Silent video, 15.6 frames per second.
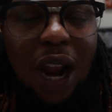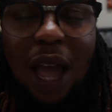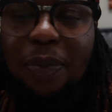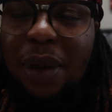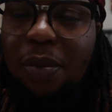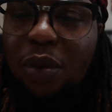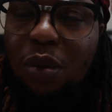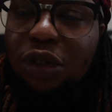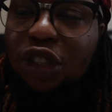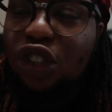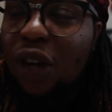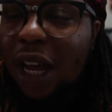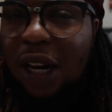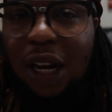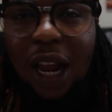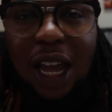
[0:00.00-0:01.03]
Like, people was
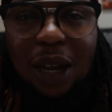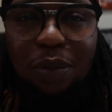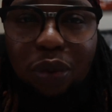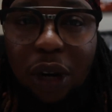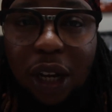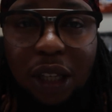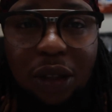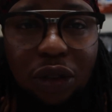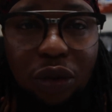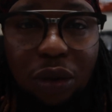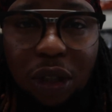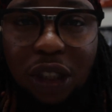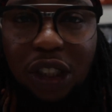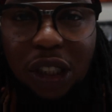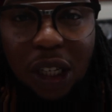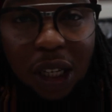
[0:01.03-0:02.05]
trying to like break through
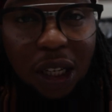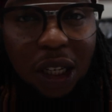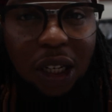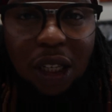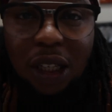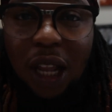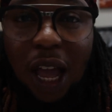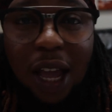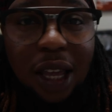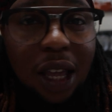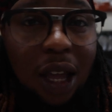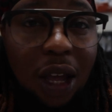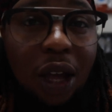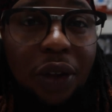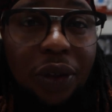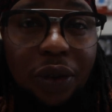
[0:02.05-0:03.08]
the shit and like,
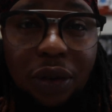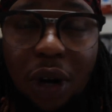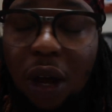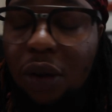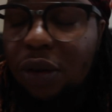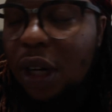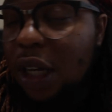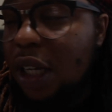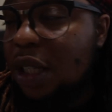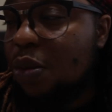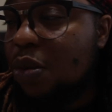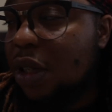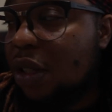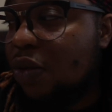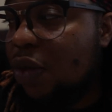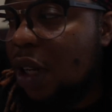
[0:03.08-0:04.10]
you know, niggas
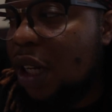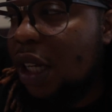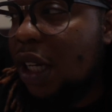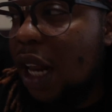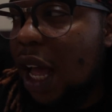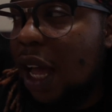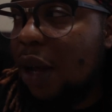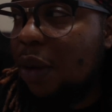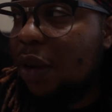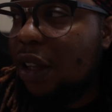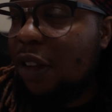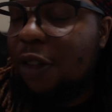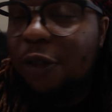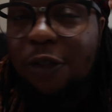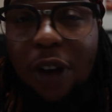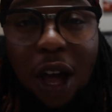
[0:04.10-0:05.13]
was really like, what
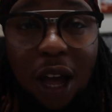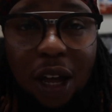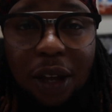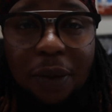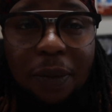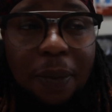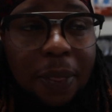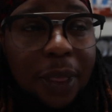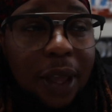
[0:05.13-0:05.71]
the fuck?